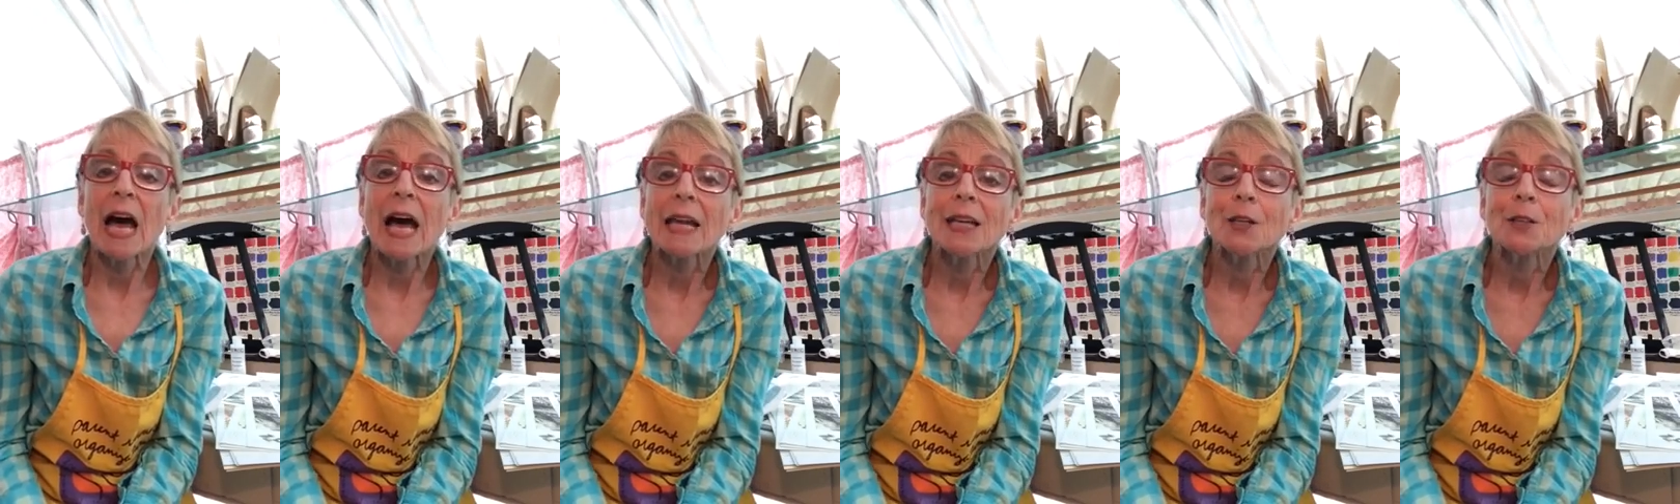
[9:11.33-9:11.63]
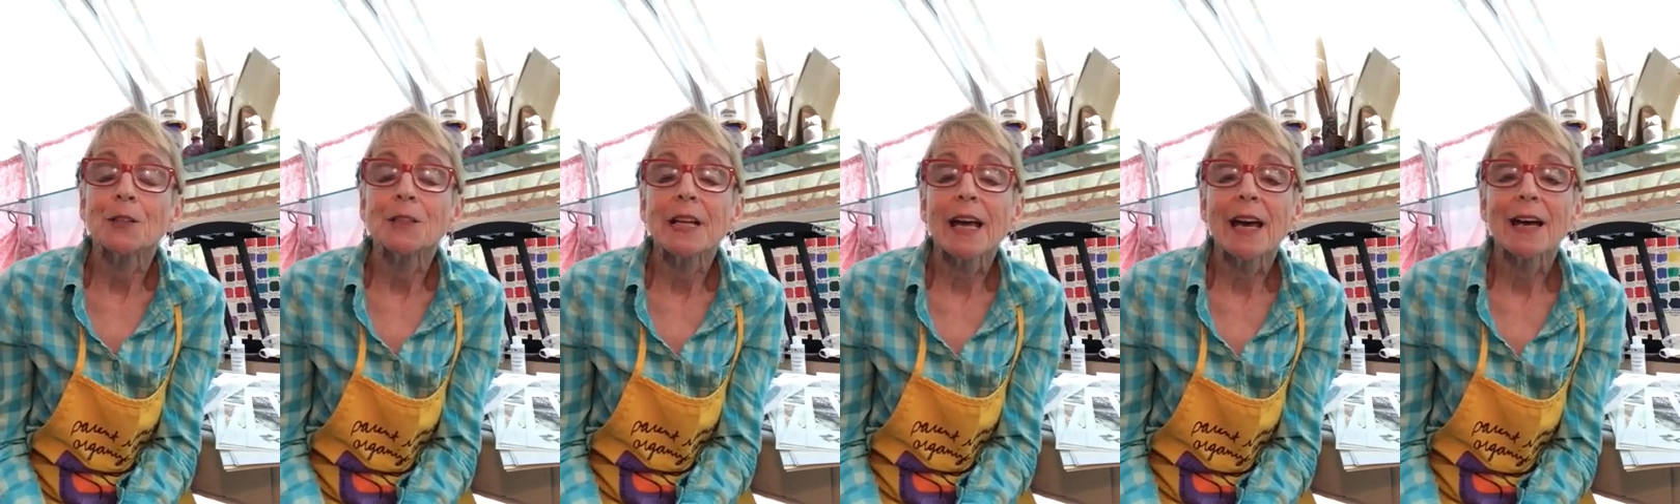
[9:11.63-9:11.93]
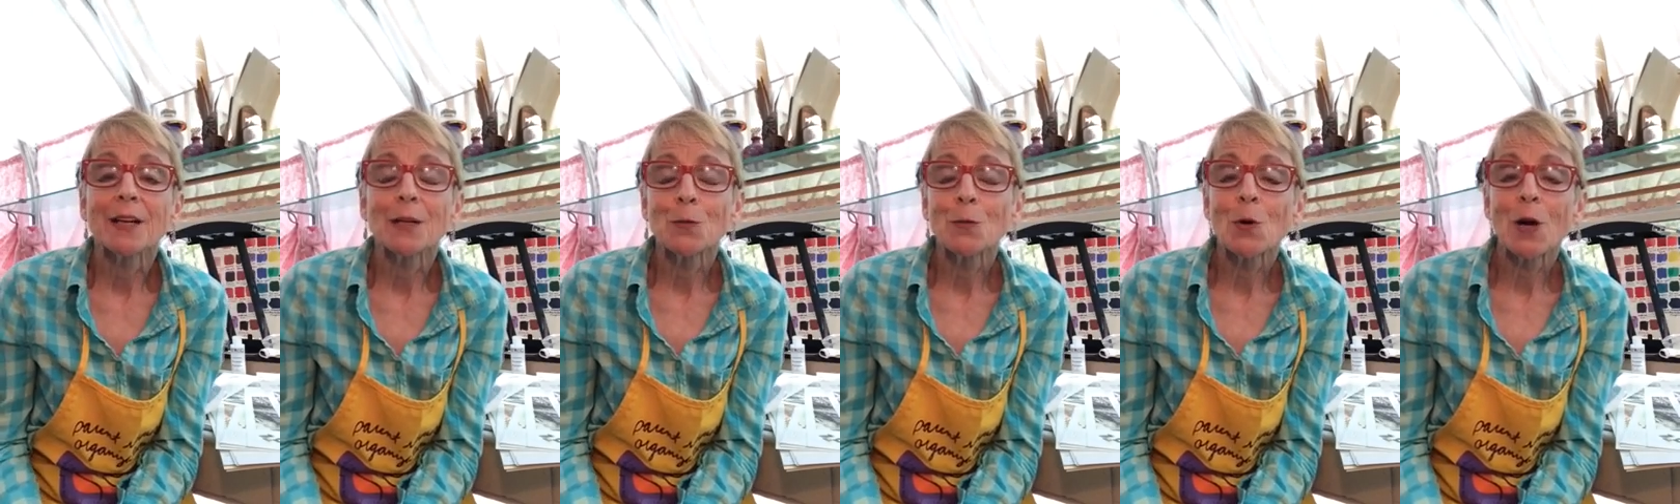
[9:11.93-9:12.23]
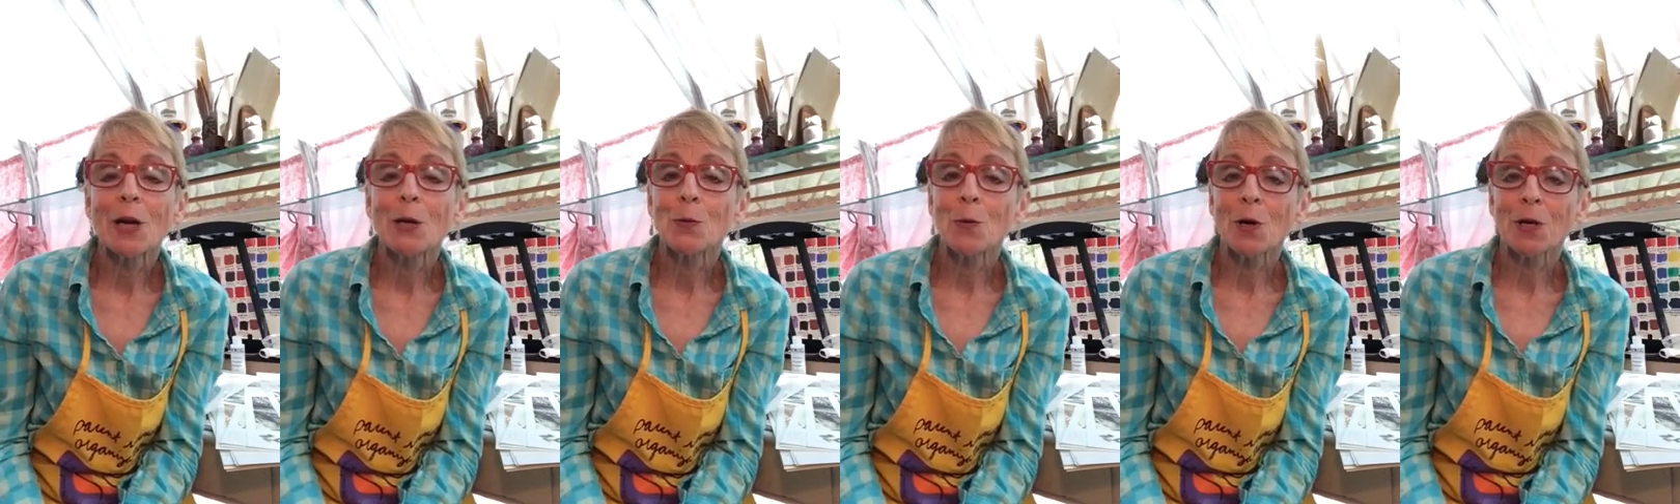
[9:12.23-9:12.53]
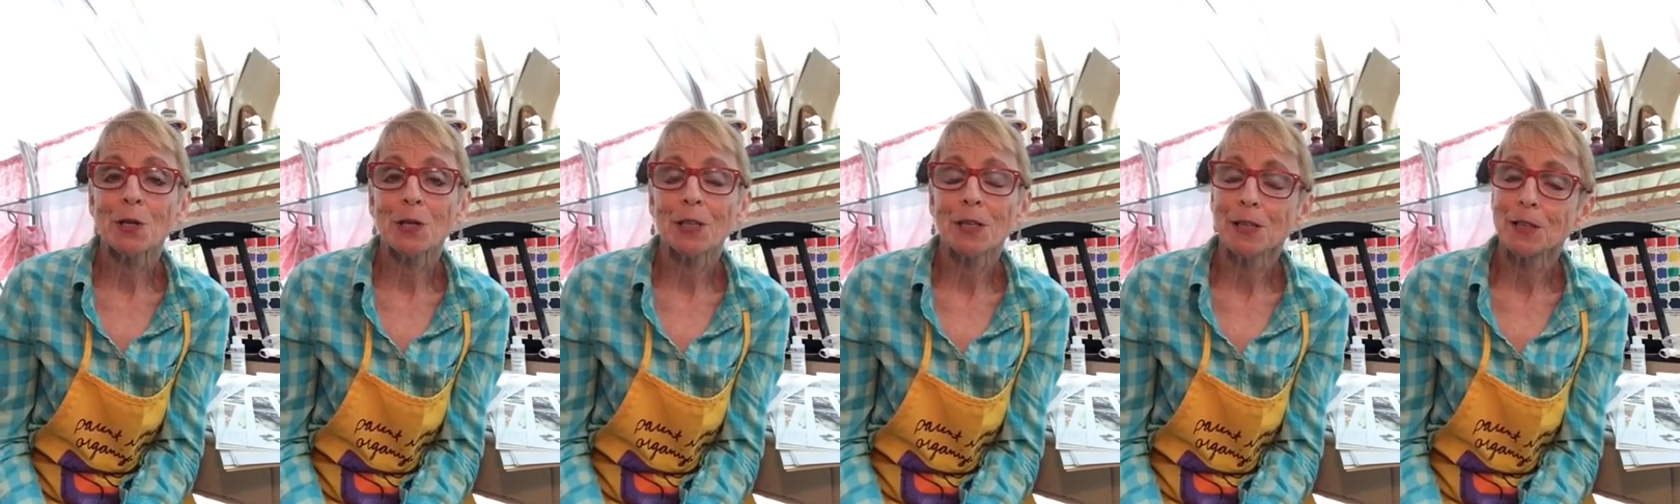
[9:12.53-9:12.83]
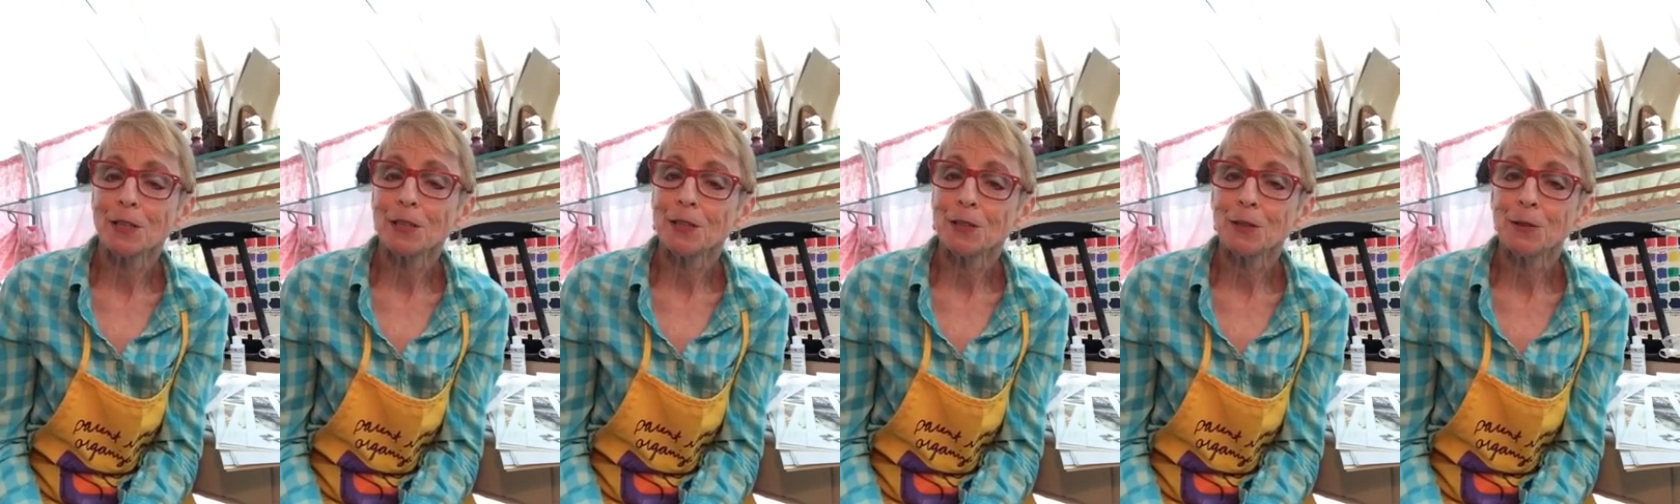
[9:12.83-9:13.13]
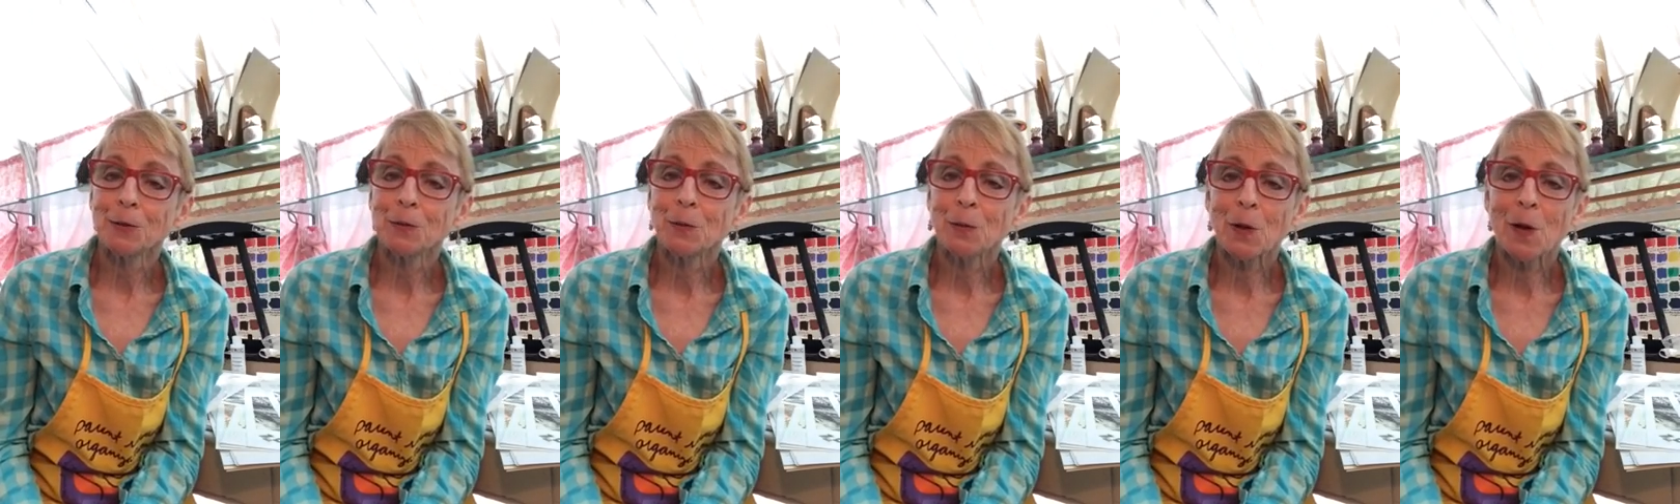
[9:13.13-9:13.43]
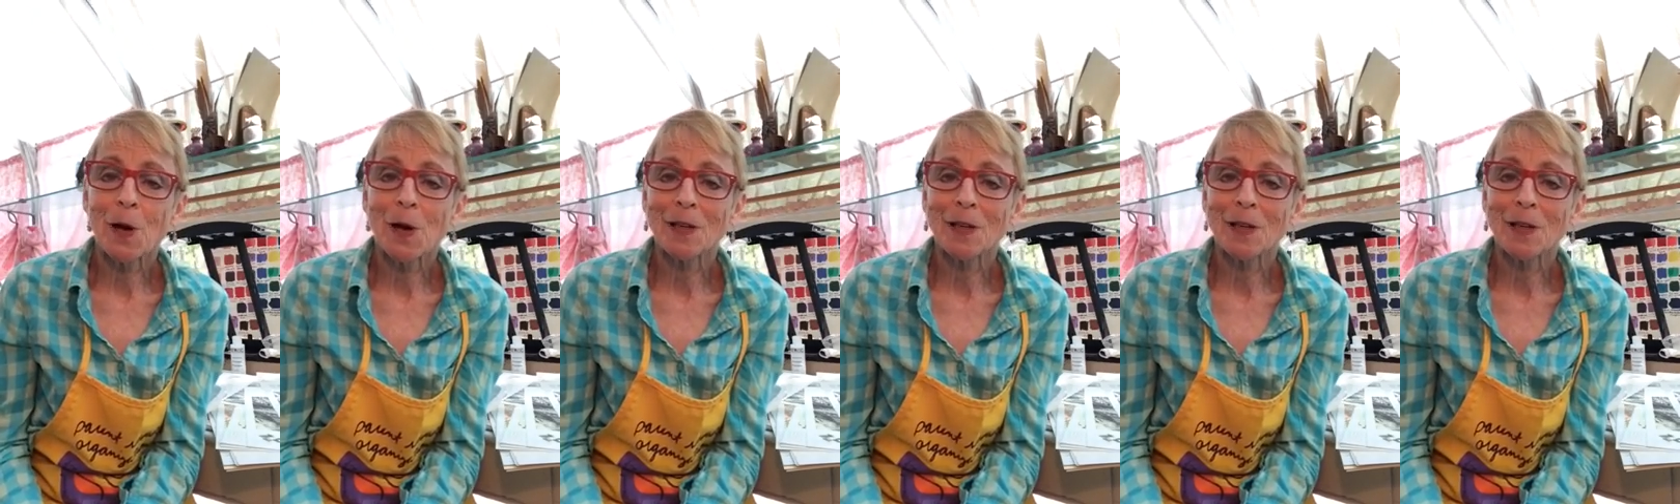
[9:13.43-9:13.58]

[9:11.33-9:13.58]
I learned how to whitewater canoe